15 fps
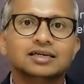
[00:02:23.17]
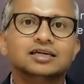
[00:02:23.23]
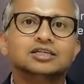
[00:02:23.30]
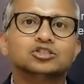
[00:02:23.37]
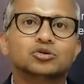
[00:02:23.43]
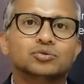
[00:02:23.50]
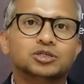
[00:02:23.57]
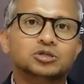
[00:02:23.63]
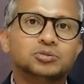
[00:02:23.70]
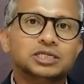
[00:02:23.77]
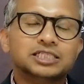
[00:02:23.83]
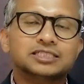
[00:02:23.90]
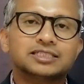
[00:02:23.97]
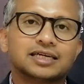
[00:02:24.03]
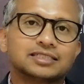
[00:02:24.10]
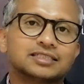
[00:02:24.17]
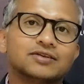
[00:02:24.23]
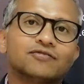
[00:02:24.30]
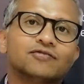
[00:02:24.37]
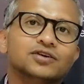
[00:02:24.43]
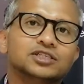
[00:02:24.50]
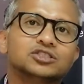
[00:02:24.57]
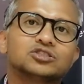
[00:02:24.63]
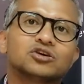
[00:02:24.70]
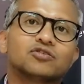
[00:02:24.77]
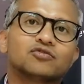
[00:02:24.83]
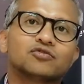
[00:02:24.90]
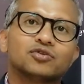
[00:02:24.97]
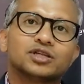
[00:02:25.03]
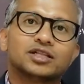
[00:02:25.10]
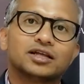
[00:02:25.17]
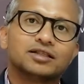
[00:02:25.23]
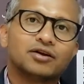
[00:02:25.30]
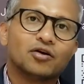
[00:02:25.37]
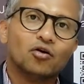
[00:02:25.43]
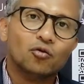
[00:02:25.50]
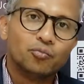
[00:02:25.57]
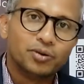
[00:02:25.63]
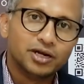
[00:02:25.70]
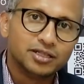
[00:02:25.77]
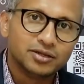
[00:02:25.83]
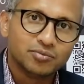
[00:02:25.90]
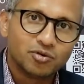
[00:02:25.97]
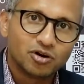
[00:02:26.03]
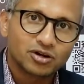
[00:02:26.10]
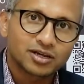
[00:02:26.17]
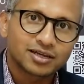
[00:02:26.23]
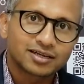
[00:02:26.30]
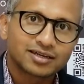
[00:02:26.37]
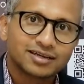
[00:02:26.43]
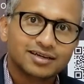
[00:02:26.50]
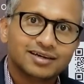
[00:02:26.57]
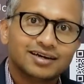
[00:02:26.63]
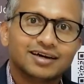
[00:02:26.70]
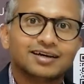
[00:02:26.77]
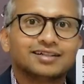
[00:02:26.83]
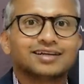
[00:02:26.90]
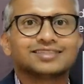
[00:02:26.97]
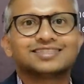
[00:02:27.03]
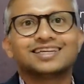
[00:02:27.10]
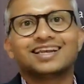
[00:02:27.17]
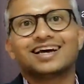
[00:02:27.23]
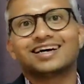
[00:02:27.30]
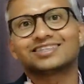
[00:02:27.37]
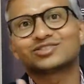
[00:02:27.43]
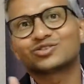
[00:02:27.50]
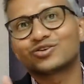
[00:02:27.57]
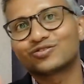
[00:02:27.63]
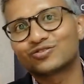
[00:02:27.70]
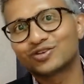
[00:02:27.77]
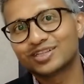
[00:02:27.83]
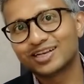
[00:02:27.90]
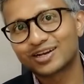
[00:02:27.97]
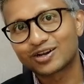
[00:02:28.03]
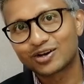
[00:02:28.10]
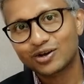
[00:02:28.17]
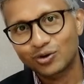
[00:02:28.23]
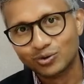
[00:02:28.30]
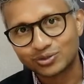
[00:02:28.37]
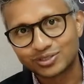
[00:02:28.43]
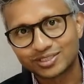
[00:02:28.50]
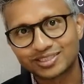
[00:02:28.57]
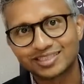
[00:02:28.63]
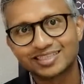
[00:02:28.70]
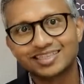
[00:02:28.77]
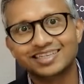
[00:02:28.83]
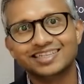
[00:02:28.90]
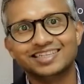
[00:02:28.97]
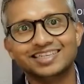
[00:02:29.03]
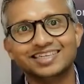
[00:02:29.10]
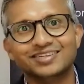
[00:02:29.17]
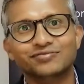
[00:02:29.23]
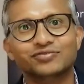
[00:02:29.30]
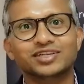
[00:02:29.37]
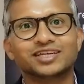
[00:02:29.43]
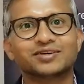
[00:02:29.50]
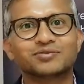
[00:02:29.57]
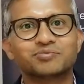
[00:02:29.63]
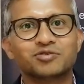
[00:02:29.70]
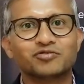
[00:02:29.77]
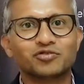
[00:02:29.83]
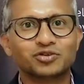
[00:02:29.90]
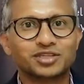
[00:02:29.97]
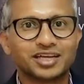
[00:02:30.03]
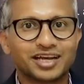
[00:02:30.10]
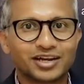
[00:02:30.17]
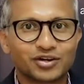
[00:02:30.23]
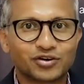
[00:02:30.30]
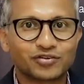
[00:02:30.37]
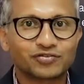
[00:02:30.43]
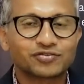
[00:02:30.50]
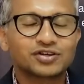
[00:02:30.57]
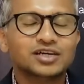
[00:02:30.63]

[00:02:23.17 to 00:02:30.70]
So which means that's the first software that they open in the morning and that's the last software they close in the evening before they get off.